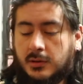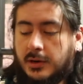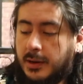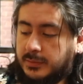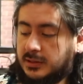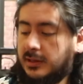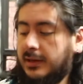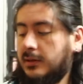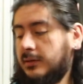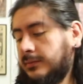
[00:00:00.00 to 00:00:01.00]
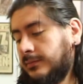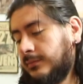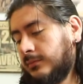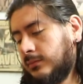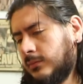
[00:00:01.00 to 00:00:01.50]
Her name is Layla.
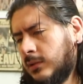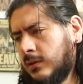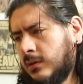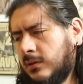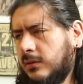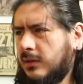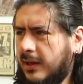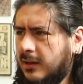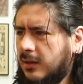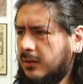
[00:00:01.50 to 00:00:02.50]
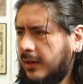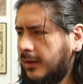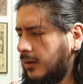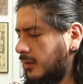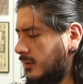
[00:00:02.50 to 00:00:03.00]
Layla or
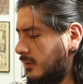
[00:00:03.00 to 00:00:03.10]
Leia?